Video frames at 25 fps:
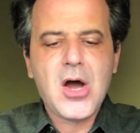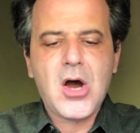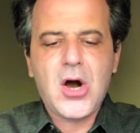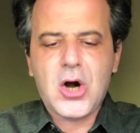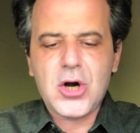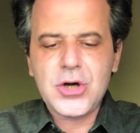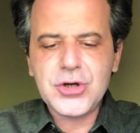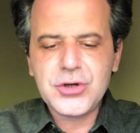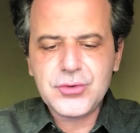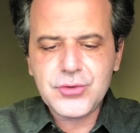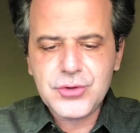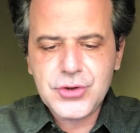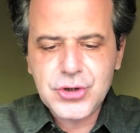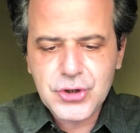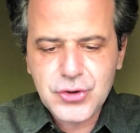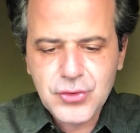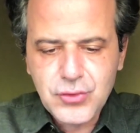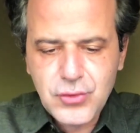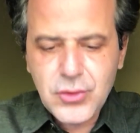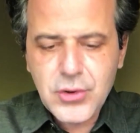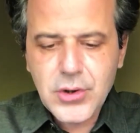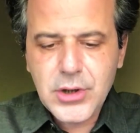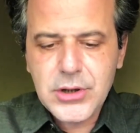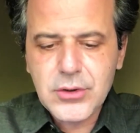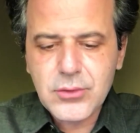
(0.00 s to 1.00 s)
Are you
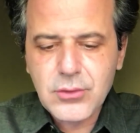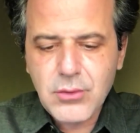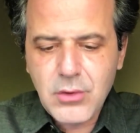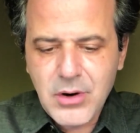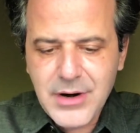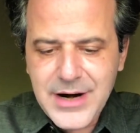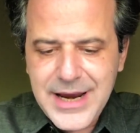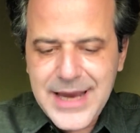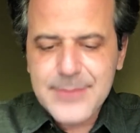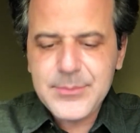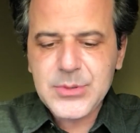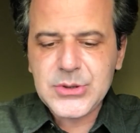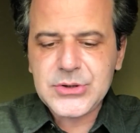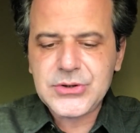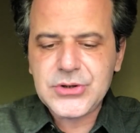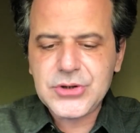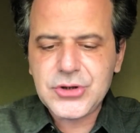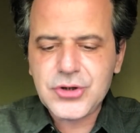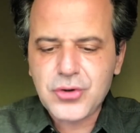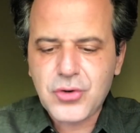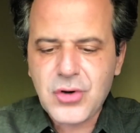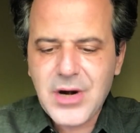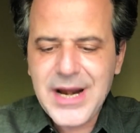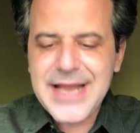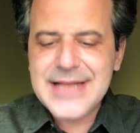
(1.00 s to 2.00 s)
sure you are able to
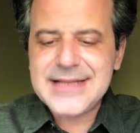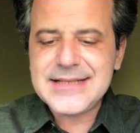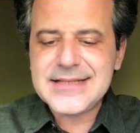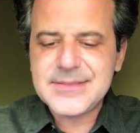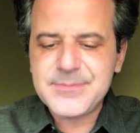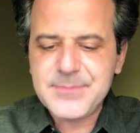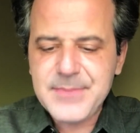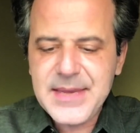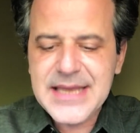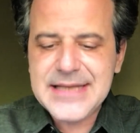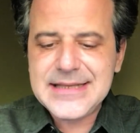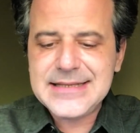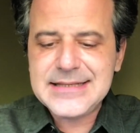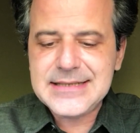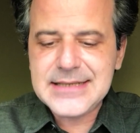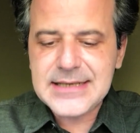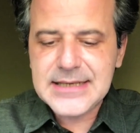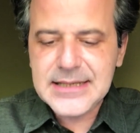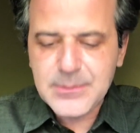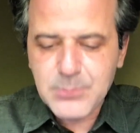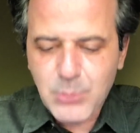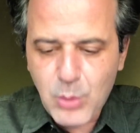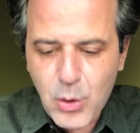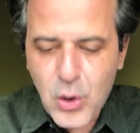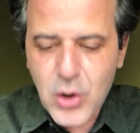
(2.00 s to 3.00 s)
transmit an
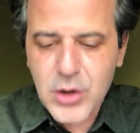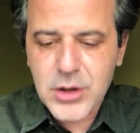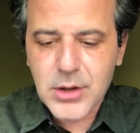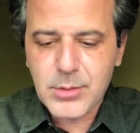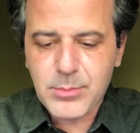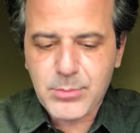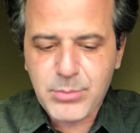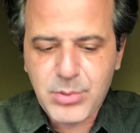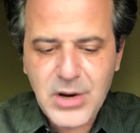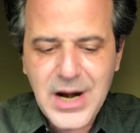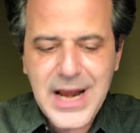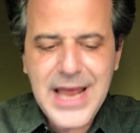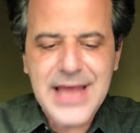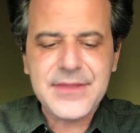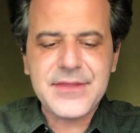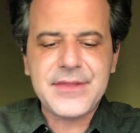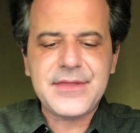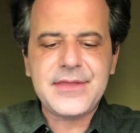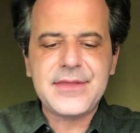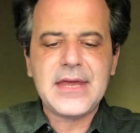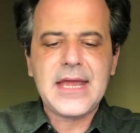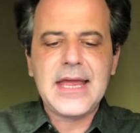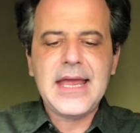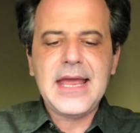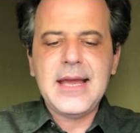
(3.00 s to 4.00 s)
immortal
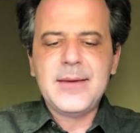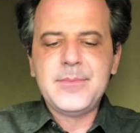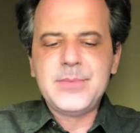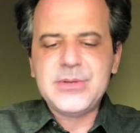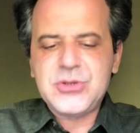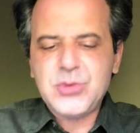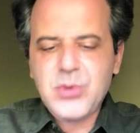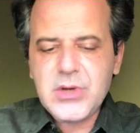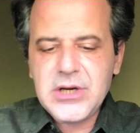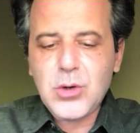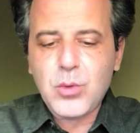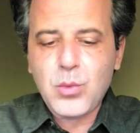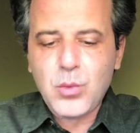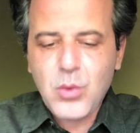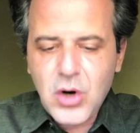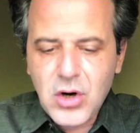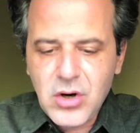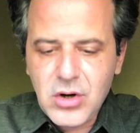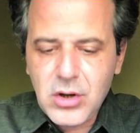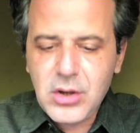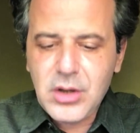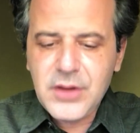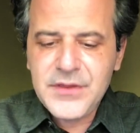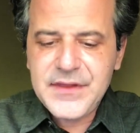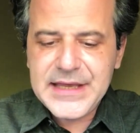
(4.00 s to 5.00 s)
breath between a
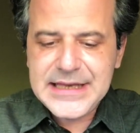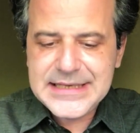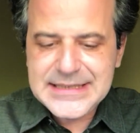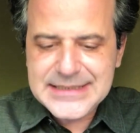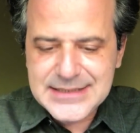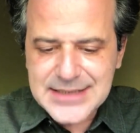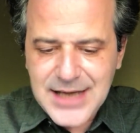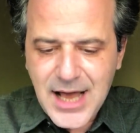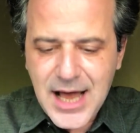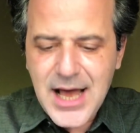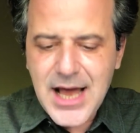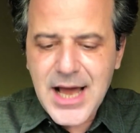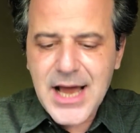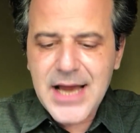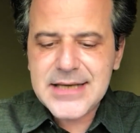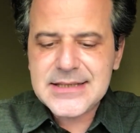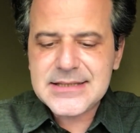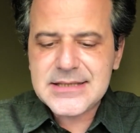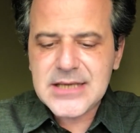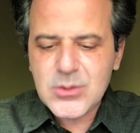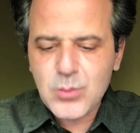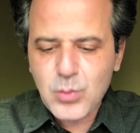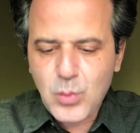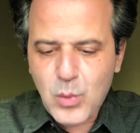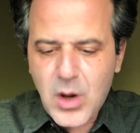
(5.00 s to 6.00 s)
world that
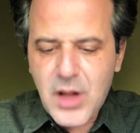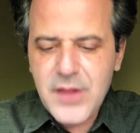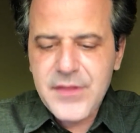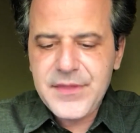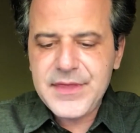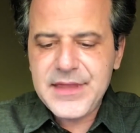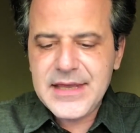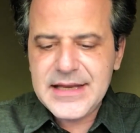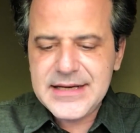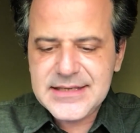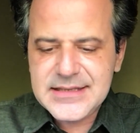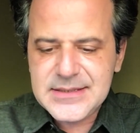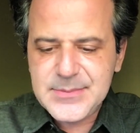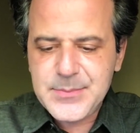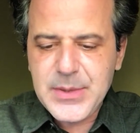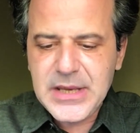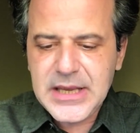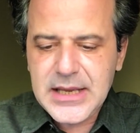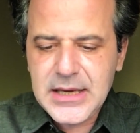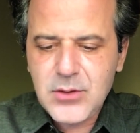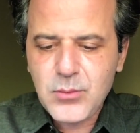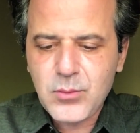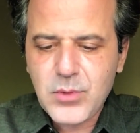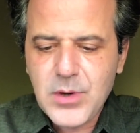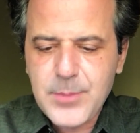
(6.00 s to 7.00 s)
dies and one that is
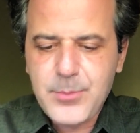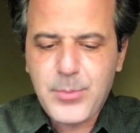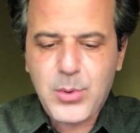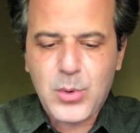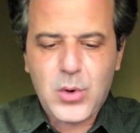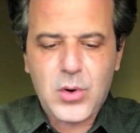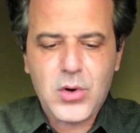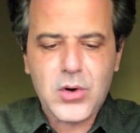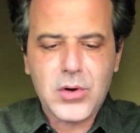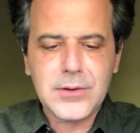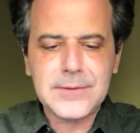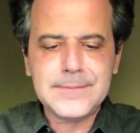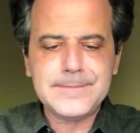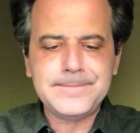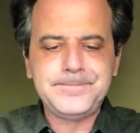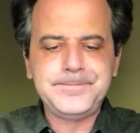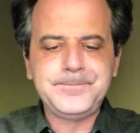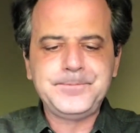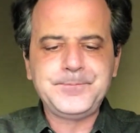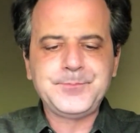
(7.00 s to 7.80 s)
being reborn.